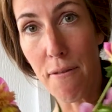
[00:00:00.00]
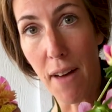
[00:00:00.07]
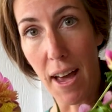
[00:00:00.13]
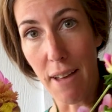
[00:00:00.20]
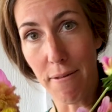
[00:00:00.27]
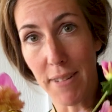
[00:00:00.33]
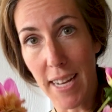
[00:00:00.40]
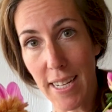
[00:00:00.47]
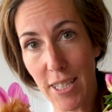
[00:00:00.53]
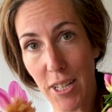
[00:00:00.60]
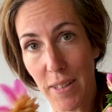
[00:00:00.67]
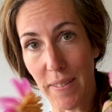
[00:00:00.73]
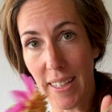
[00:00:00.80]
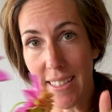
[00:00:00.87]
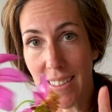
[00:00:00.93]
5 days
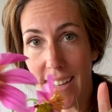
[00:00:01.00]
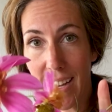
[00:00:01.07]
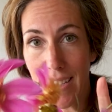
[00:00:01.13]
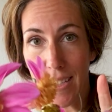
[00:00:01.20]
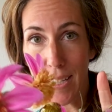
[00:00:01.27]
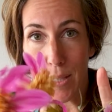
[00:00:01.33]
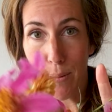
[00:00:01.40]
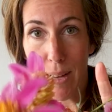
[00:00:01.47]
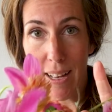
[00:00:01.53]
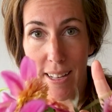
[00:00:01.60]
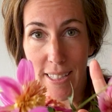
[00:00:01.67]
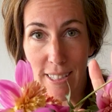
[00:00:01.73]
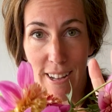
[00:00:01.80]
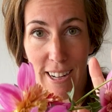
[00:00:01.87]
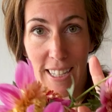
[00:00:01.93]
on these guys as well,
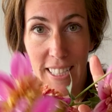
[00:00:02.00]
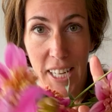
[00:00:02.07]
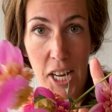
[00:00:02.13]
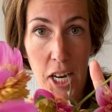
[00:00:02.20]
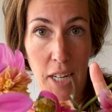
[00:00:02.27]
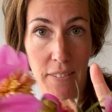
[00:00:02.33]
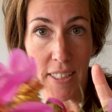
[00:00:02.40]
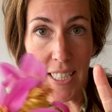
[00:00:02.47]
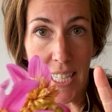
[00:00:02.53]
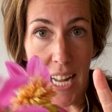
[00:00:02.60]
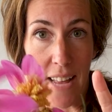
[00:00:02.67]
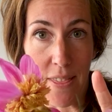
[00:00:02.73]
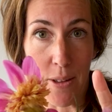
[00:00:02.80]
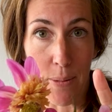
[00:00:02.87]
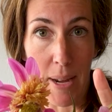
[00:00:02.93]
as long as I harvest
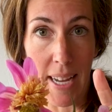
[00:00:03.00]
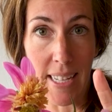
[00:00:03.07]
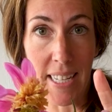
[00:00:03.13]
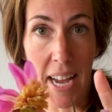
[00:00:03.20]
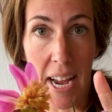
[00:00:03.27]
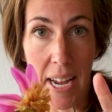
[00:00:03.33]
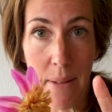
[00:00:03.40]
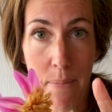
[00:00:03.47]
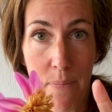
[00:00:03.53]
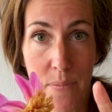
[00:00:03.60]
at the right time.